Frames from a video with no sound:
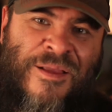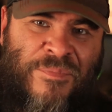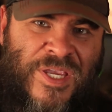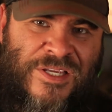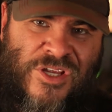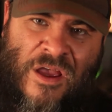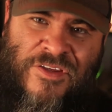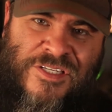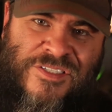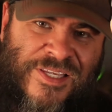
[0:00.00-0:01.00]
because
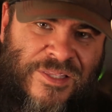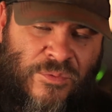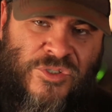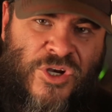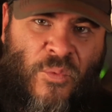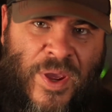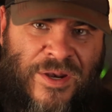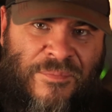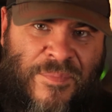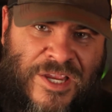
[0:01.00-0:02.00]
obviously there was no way
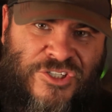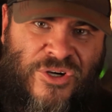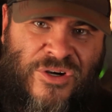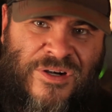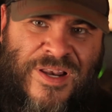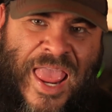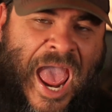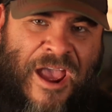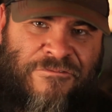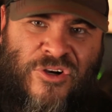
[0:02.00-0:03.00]
to measure
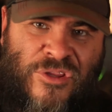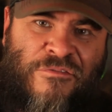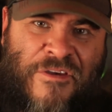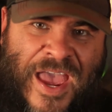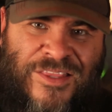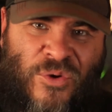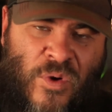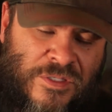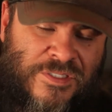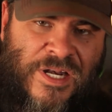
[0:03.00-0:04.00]
after the fact the
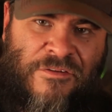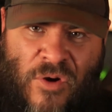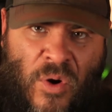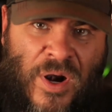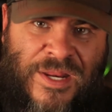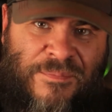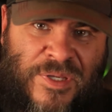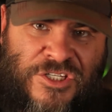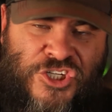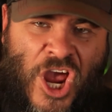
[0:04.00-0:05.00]
ones that have already
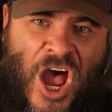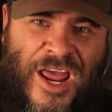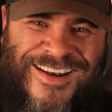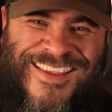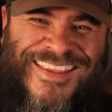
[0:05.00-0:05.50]
been shot.